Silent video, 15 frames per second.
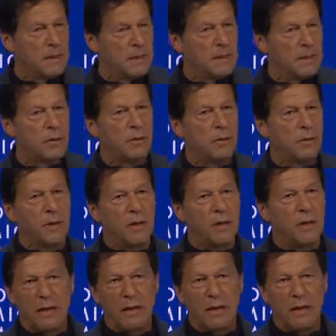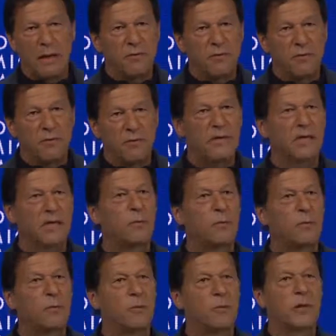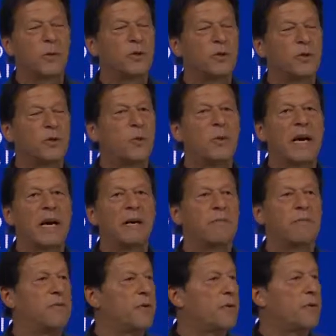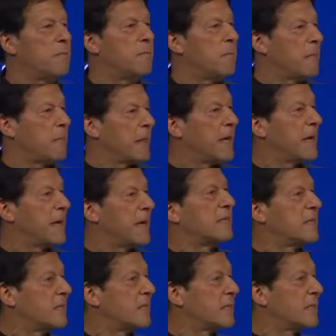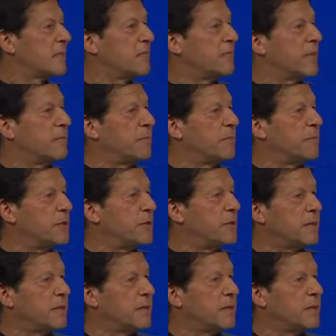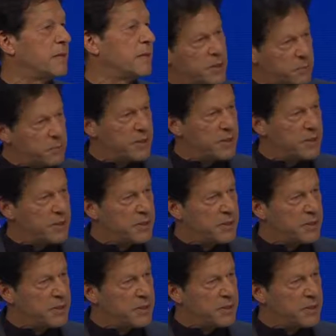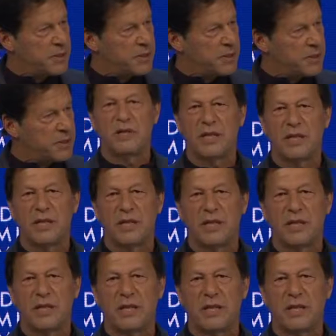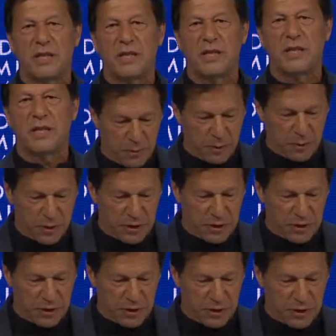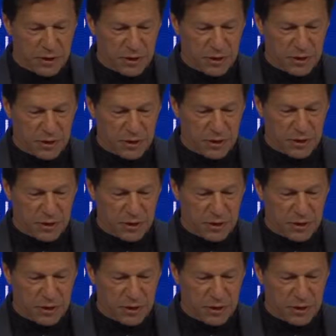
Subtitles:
So unfortunately, there was no plan before, and our cities got very polluted, specifically Lahore, which had the pollution levels like